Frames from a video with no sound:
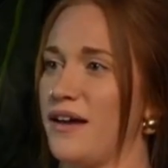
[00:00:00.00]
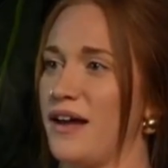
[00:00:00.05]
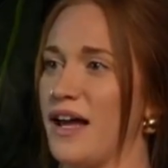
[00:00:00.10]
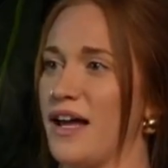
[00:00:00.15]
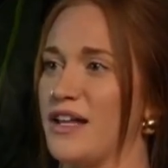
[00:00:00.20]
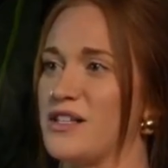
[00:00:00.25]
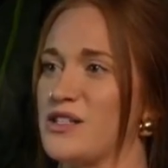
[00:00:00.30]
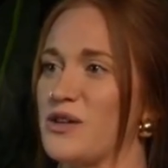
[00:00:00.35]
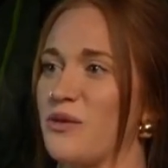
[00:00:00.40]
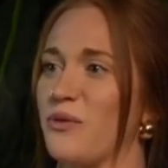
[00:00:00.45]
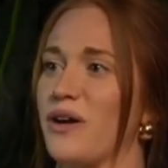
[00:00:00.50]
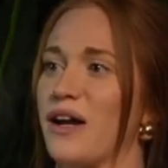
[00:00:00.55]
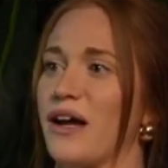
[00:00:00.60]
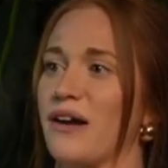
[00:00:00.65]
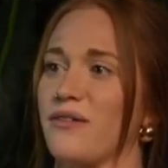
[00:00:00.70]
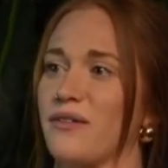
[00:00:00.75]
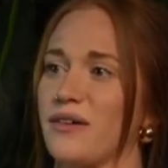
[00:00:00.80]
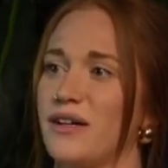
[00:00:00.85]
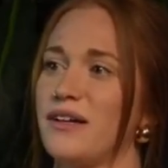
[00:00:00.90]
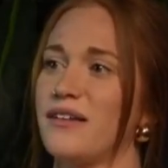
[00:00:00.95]
And so when I
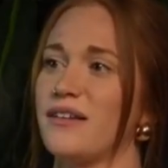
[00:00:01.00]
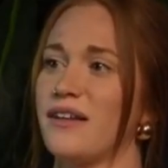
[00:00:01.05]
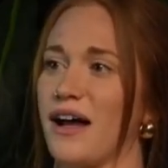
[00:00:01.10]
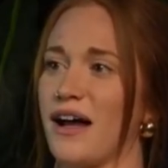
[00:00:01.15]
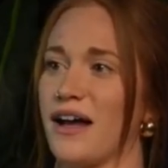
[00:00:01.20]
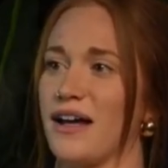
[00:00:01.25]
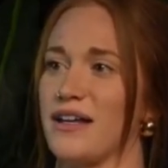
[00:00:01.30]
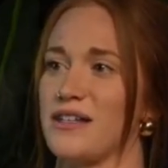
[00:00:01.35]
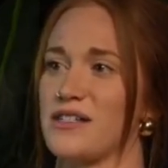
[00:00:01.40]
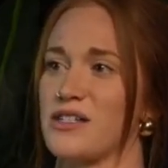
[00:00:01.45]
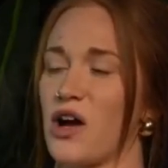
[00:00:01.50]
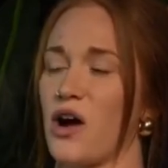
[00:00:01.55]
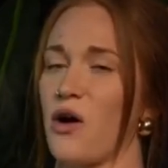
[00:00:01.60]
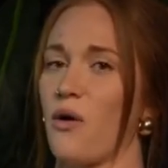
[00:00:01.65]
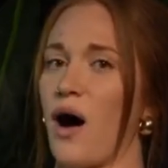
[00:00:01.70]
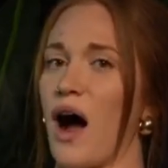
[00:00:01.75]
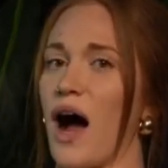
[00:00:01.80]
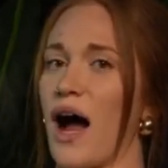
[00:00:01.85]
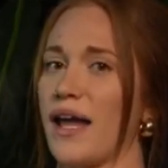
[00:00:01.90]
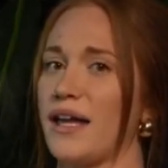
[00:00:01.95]
realized, oh,
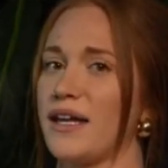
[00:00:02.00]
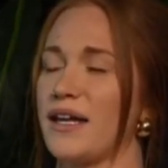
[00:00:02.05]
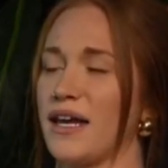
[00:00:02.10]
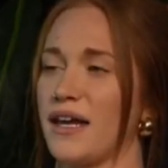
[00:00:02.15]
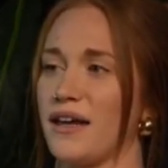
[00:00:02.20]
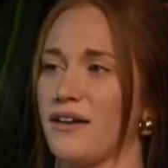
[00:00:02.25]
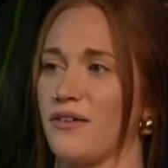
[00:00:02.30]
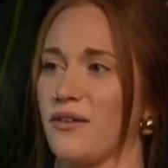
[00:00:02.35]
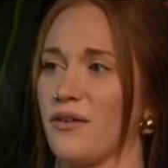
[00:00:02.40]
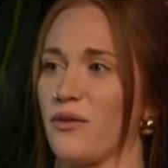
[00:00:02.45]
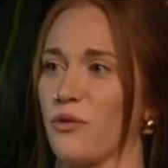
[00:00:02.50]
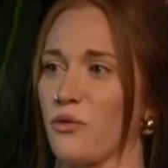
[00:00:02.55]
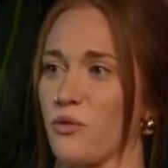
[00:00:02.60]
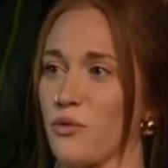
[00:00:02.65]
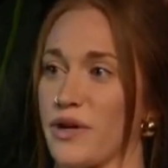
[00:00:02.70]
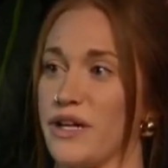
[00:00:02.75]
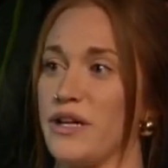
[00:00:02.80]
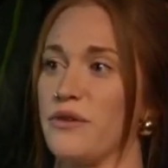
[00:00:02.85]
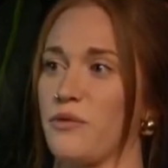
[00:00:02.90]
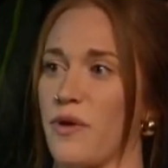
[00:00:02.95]
I can
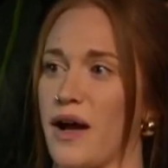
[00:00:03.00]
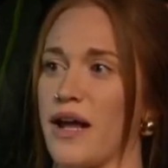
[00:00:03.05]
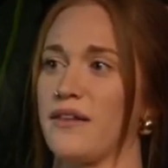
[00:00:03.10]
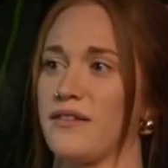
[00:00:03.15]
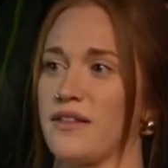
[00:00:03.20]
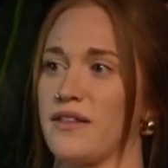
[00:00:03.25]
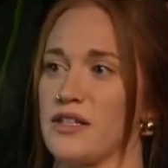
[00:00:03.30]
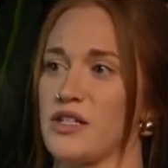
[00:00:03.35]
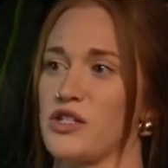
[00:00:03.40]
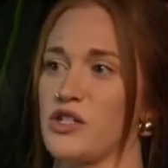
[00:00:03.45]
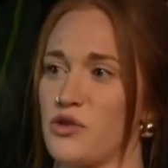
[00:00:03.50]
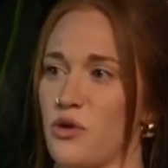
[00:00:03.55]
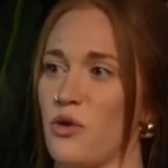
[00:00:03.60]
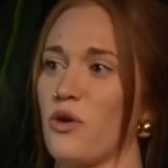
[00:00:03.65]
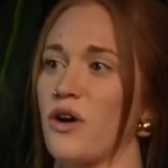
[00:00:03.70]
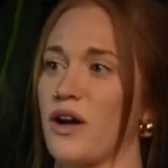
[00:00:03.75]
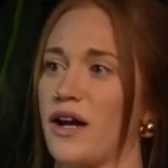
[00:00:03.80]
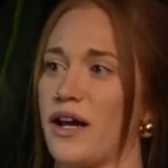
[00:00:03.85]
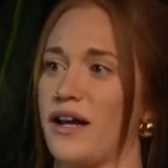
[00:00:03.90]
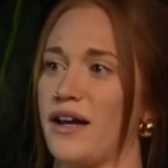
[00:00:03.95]
rewrite this
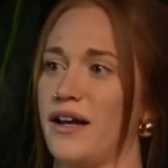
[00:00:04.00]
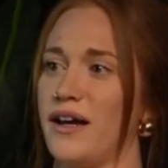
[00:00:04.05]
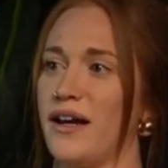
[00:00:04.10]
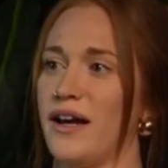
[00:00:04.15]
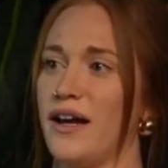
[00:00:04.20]
story,